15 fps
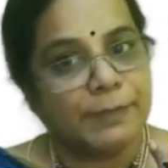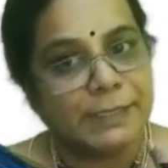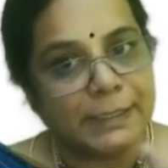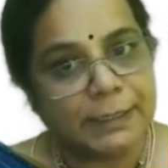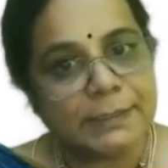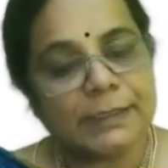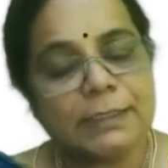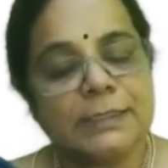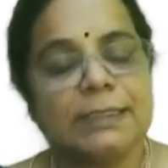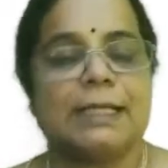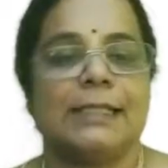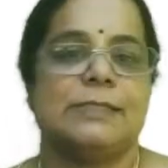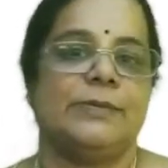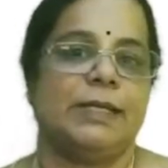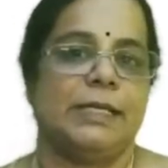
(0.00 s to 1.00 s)
citizens
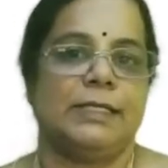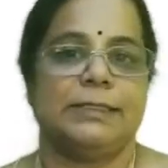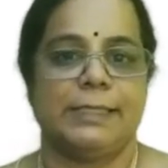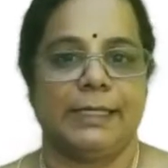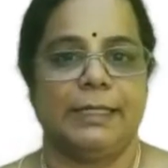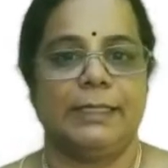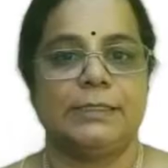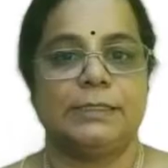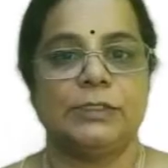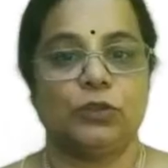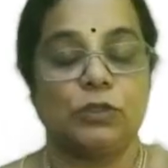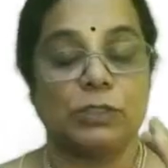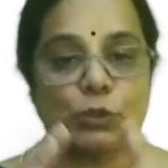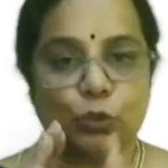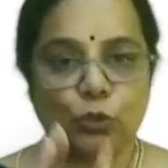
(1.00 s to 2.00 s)
as well as aliens.
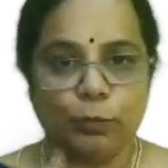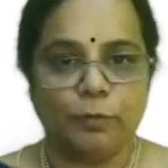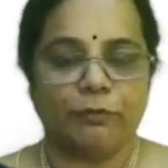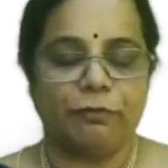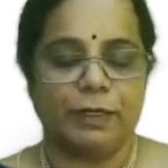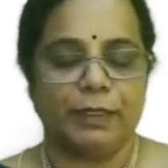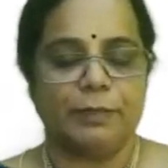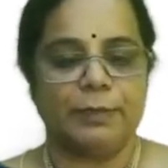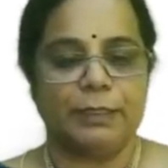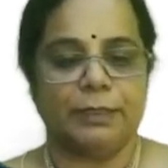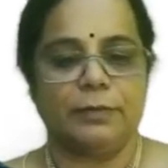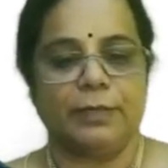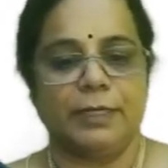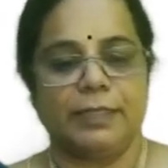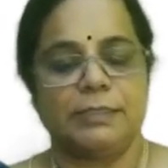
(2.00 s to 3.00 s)
So the scope of
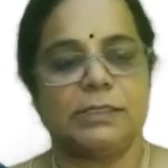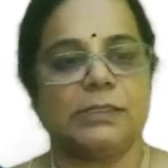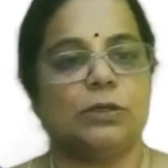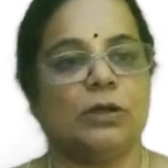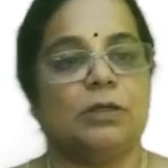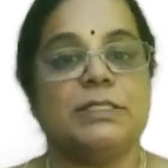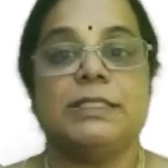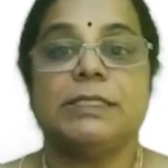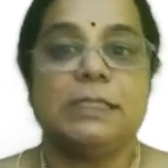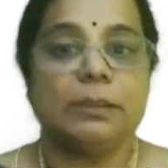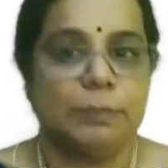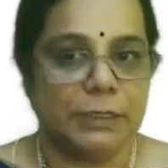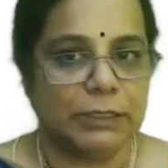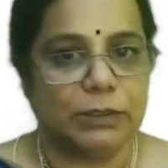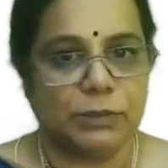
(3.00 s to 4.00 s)
fundamental rights is not just
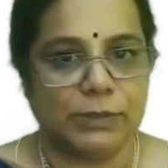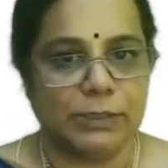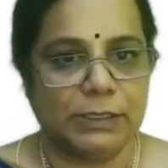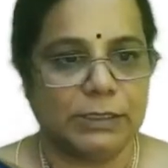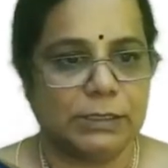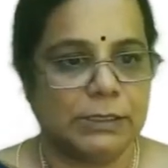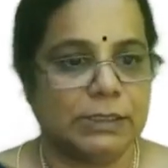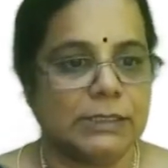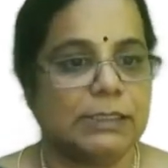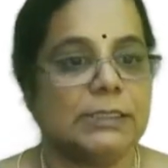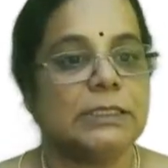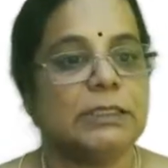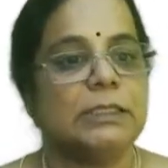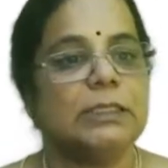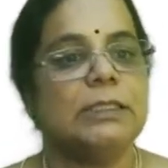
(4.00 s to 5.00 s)
limited to citizens. In
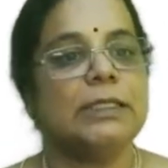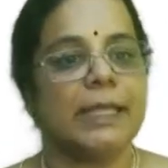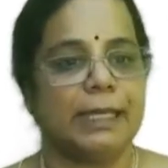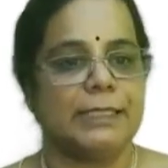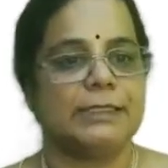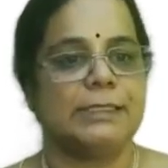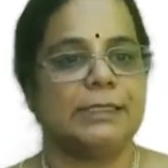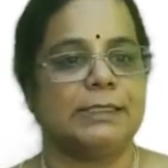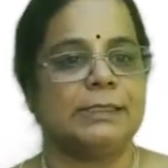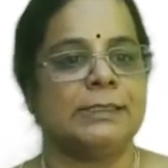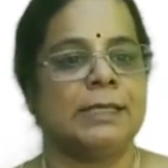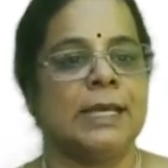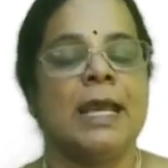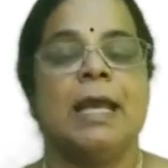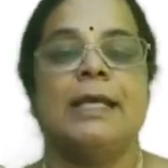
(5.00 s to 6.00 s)
certain
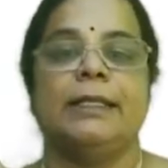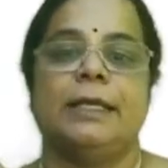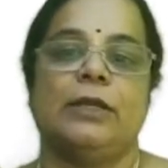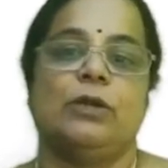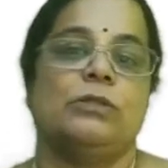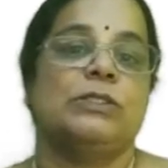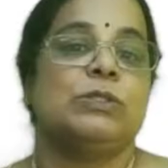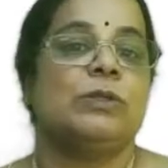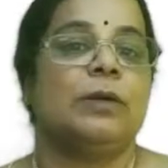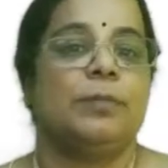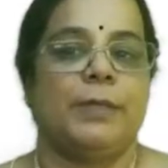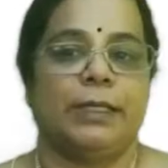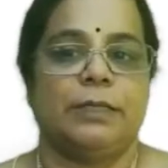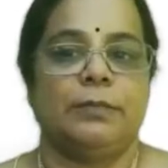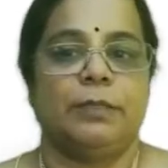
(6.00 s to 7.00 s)
cases, they are also
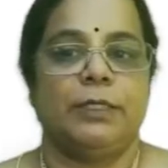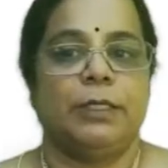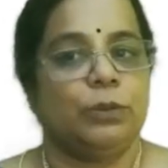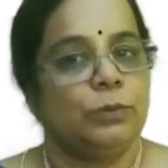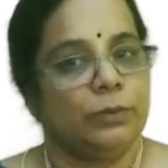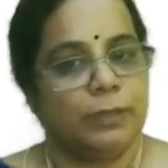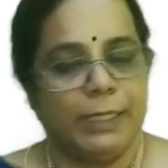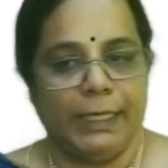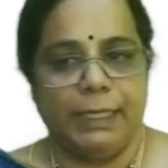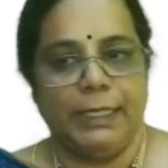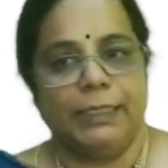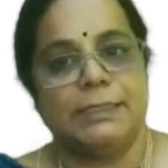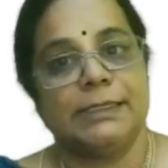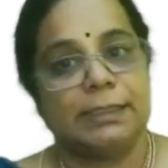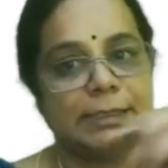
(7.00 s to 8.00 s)
applicable to
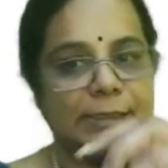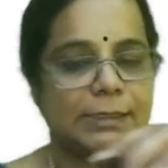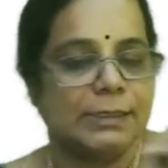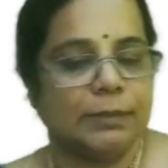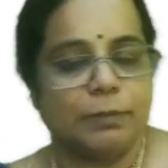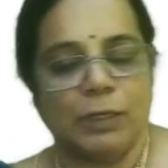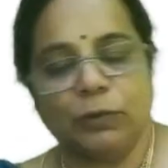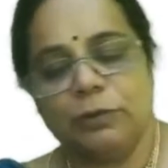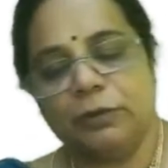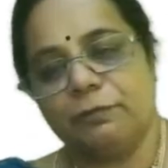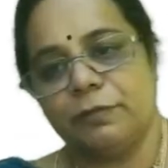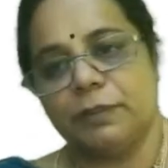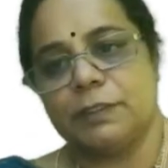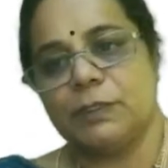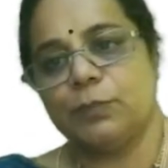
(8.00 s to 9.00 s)
aliens. This is about the
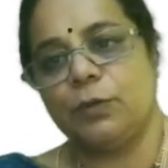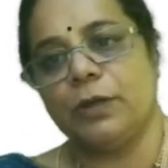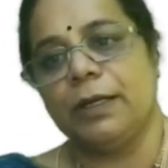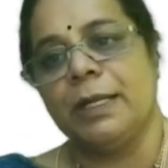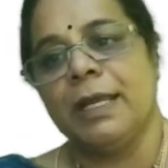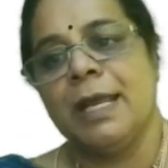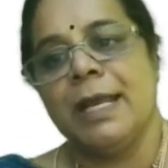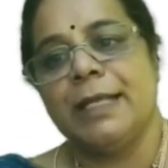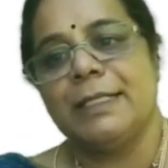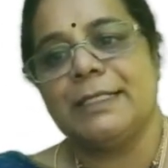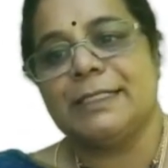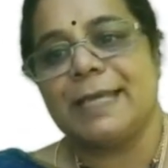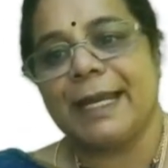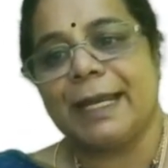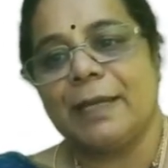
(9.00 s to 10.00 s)
first point.
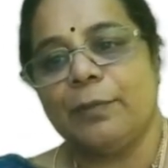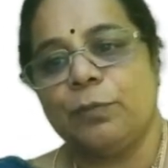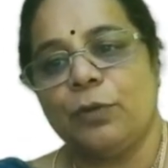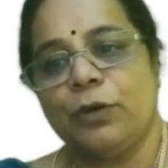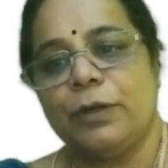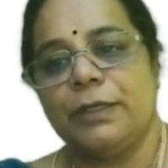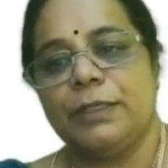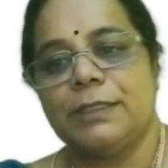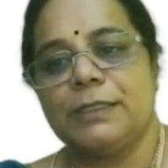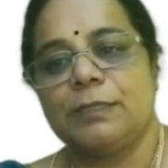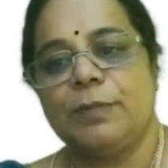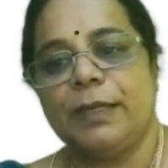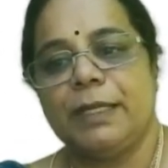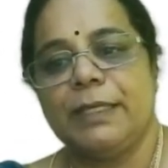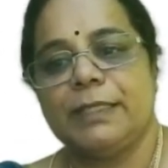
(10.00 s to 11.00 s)
The second point is,
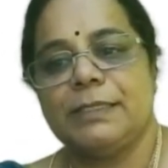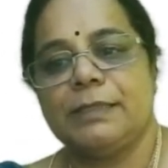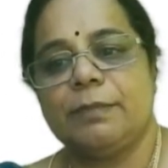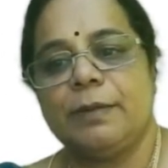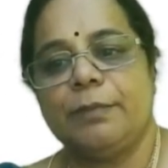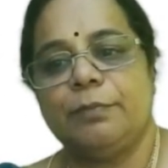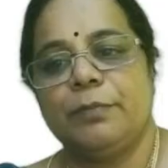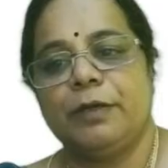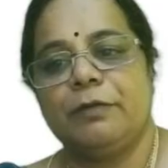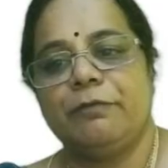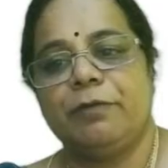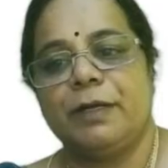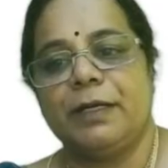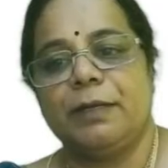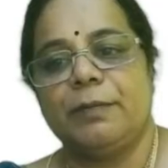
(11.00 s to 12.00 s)
please remember,
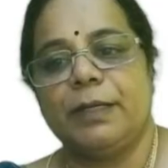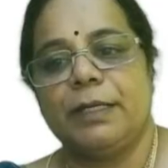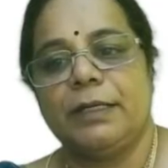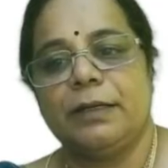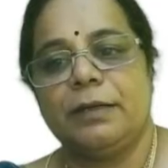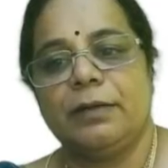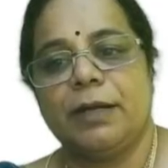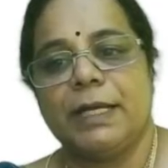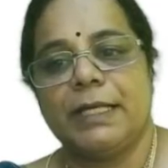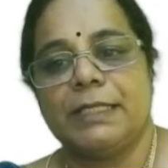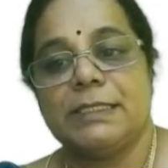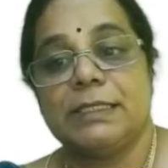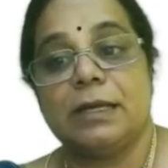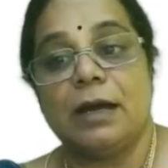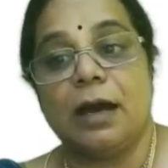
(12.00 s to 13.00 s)
fundamental
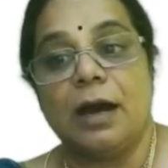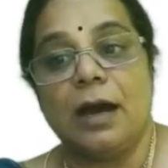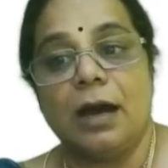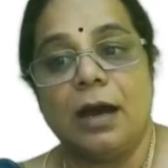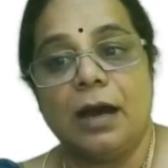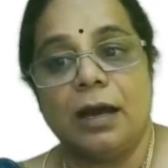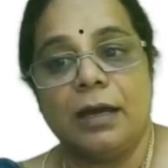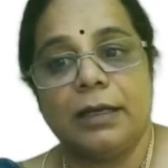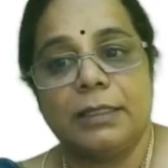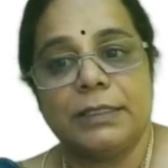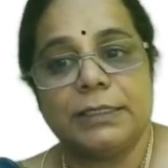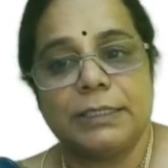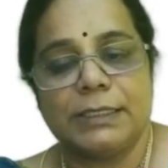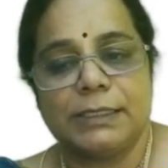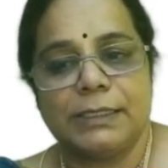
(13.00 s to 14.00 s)
rights are
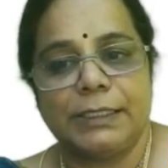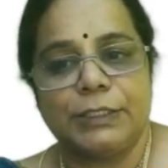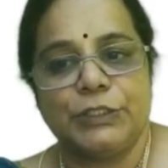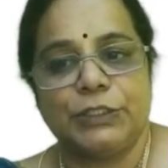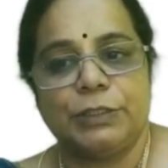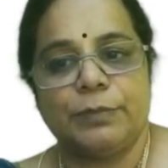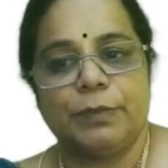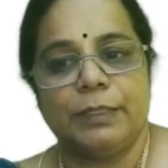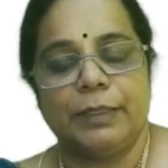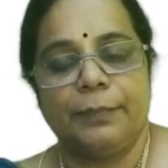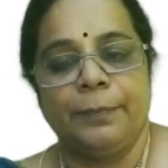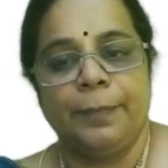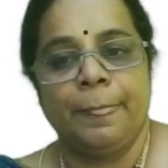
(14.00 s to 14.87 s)
justiciable,